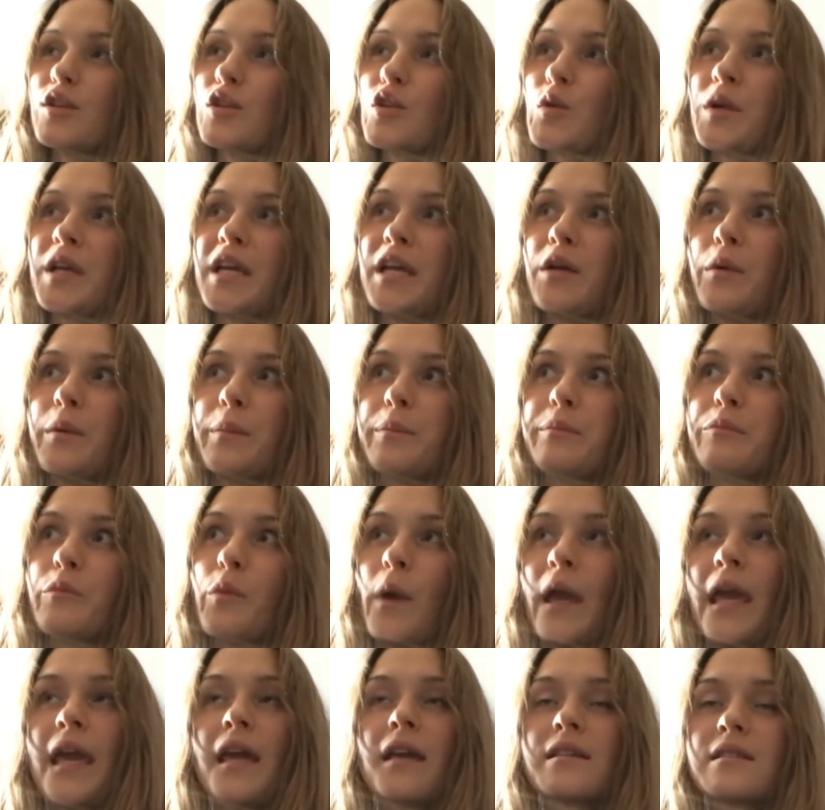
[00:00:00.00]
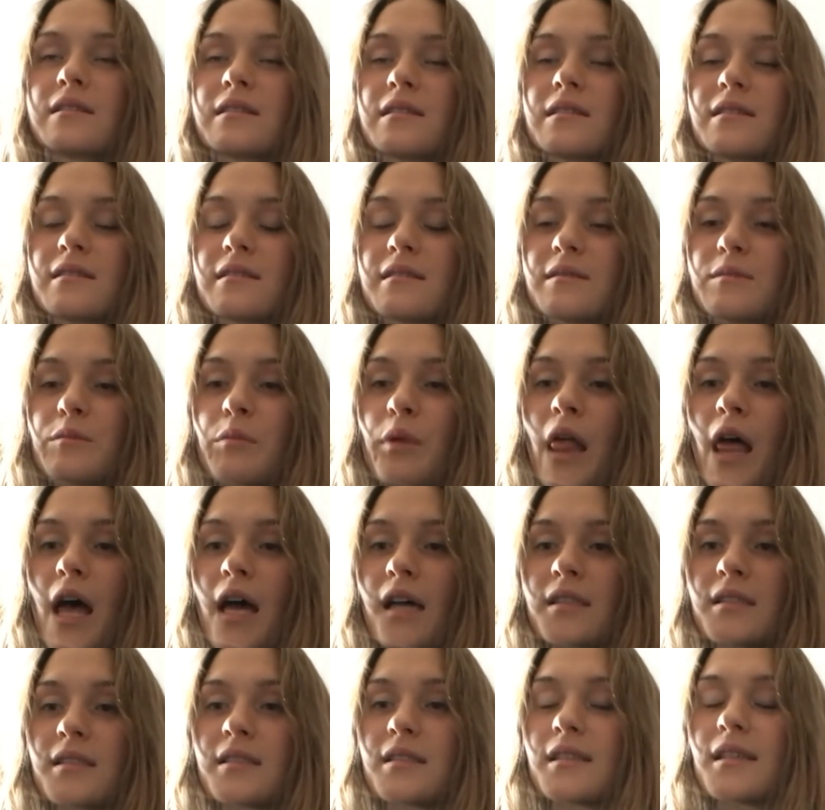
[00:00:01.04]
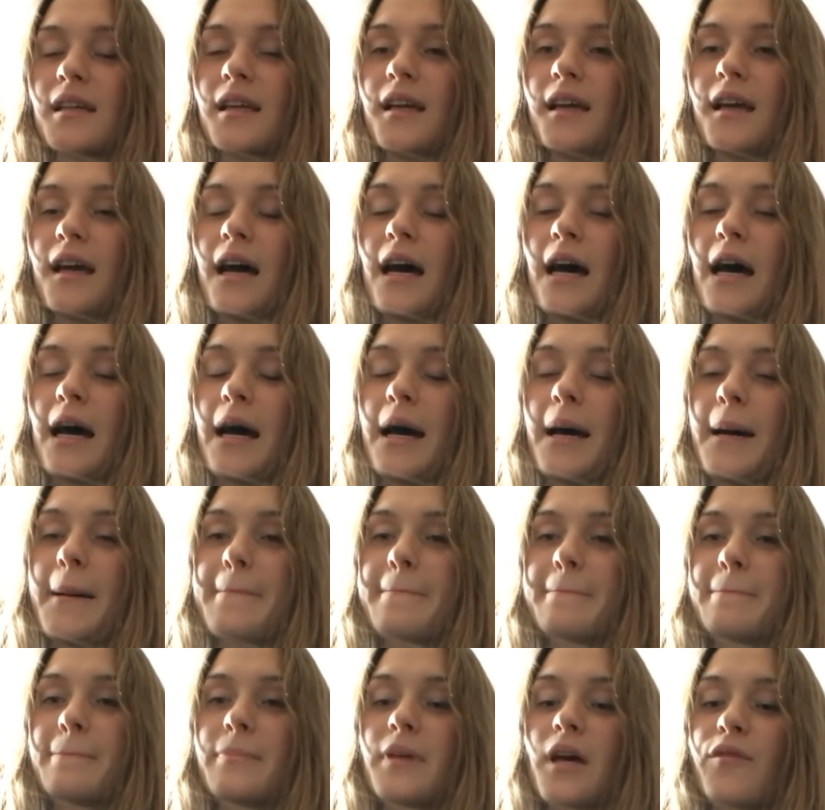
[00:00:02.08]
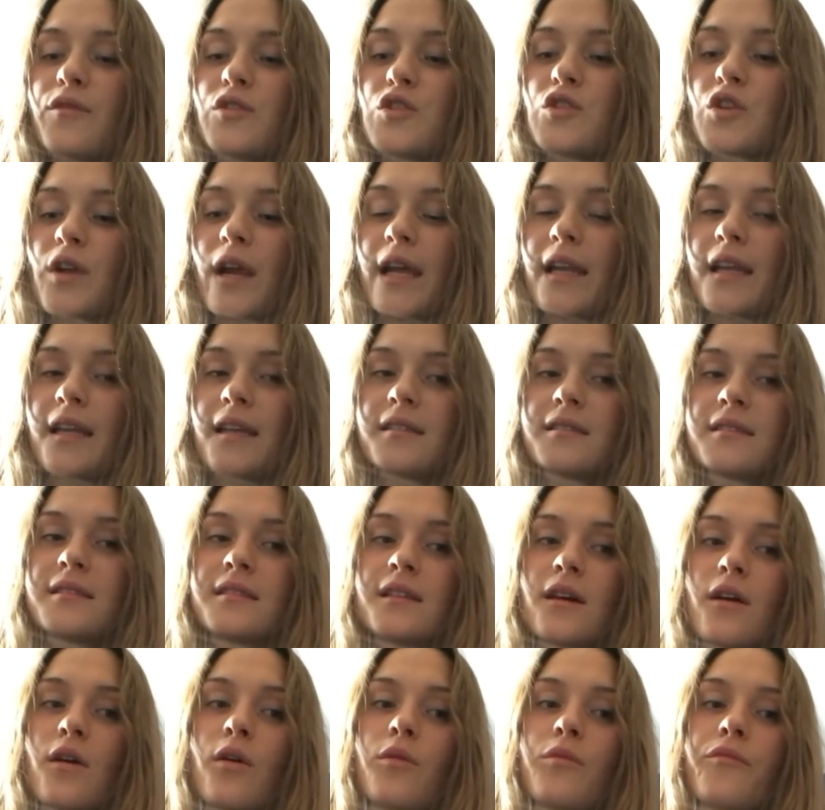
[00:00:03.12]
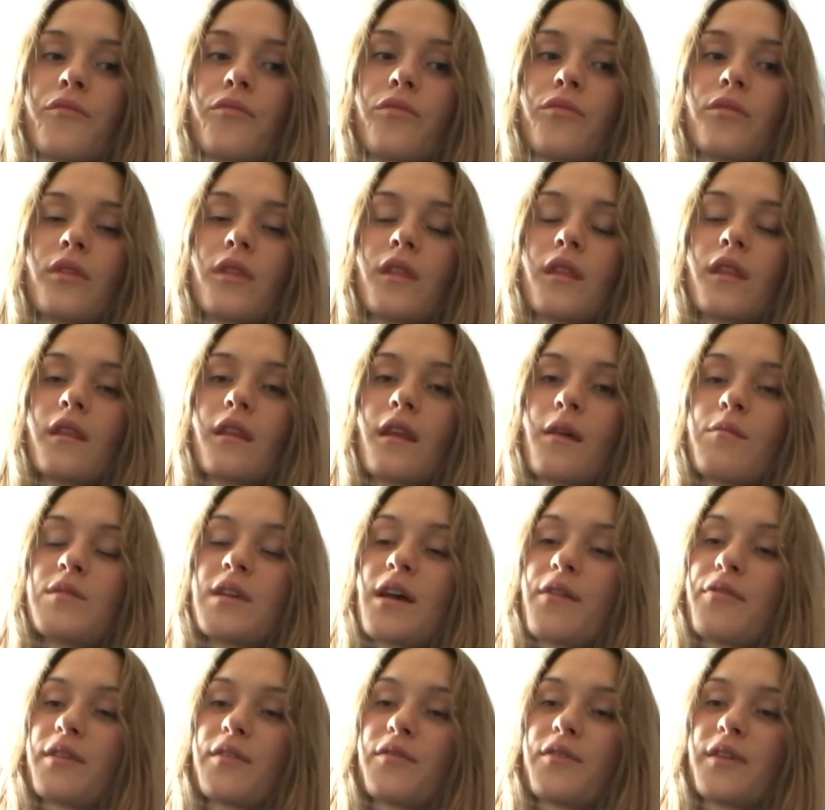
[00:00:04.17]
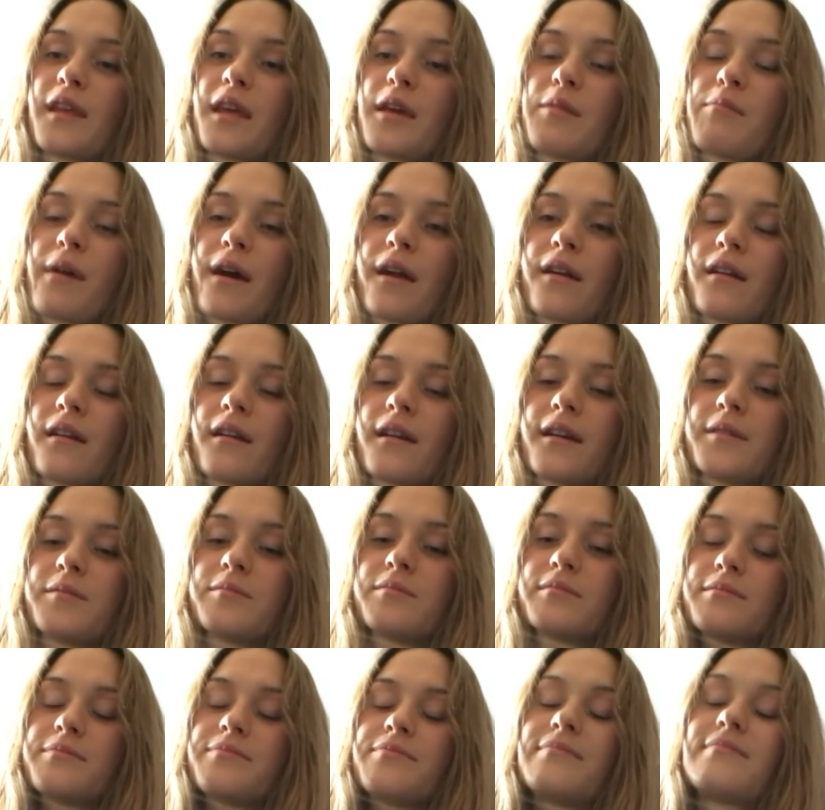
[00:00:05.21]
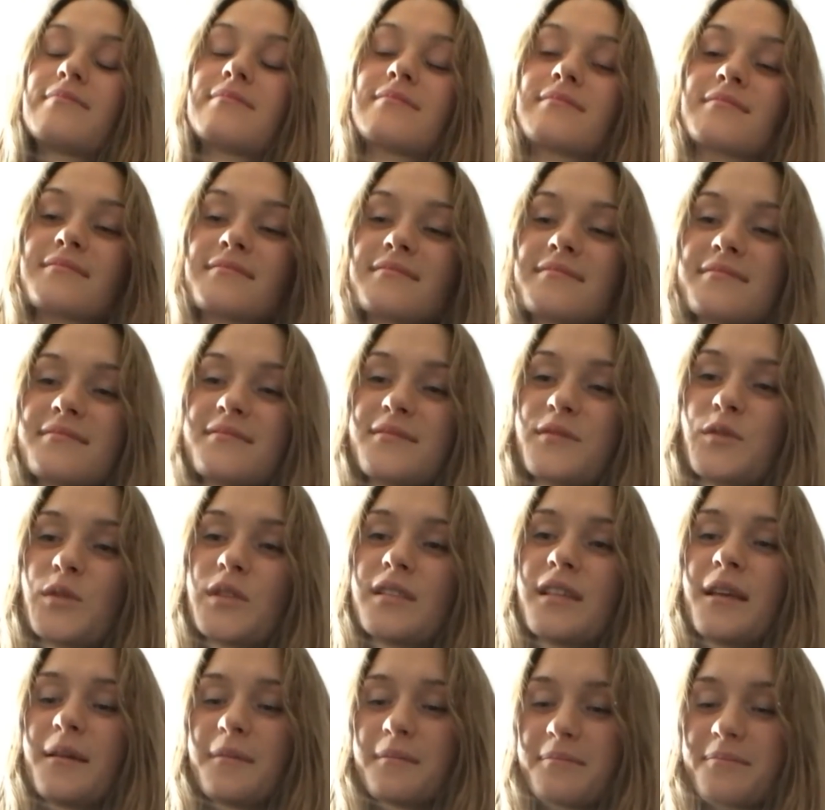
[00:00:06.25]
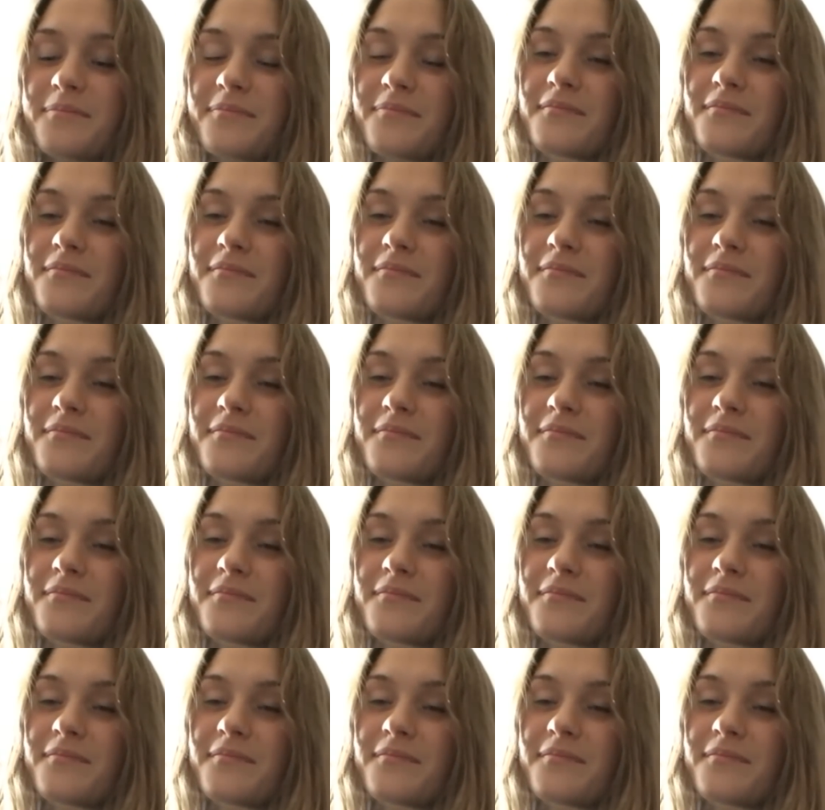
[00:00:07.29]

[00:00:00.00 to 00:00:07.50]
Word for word: three weeks plus um, of training, so definitely feeling better and see.